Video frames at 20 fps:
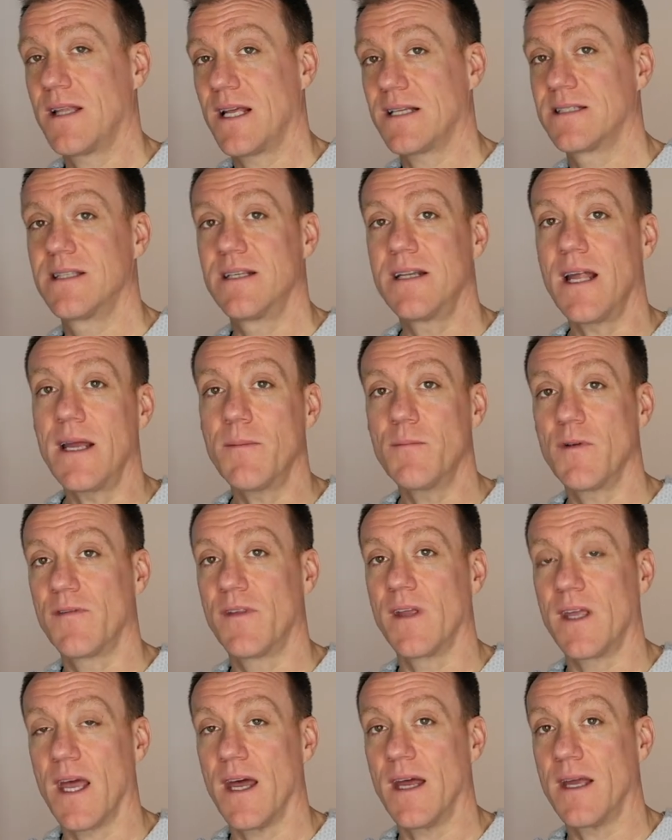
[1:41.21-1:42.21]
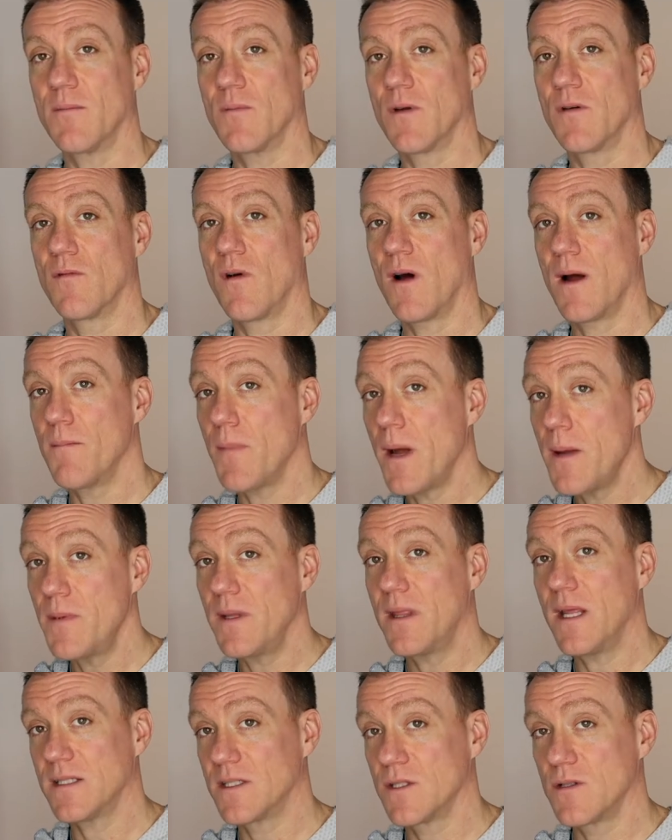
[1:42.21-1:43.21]
That's the name of the game, right? Maybe
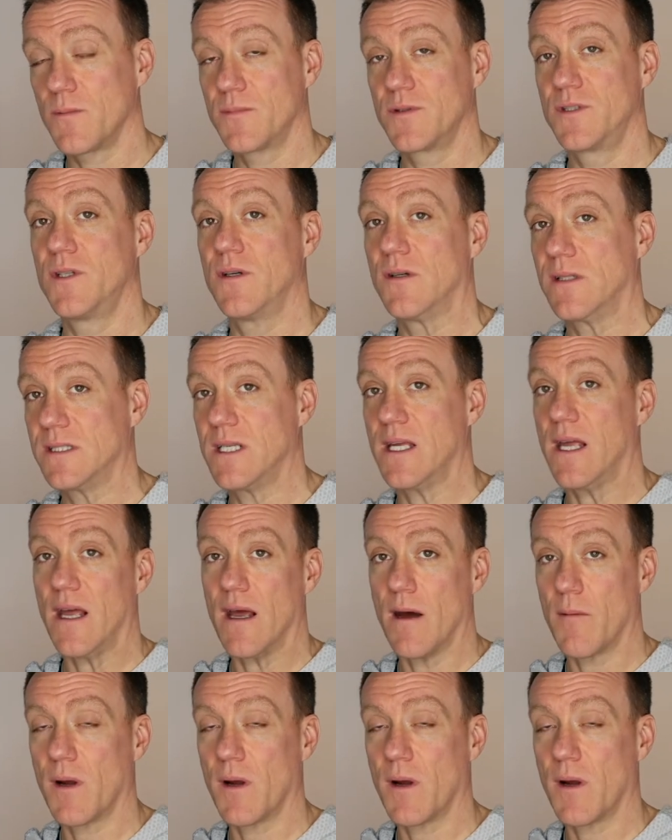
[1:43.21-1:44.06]
there's an opportunity here.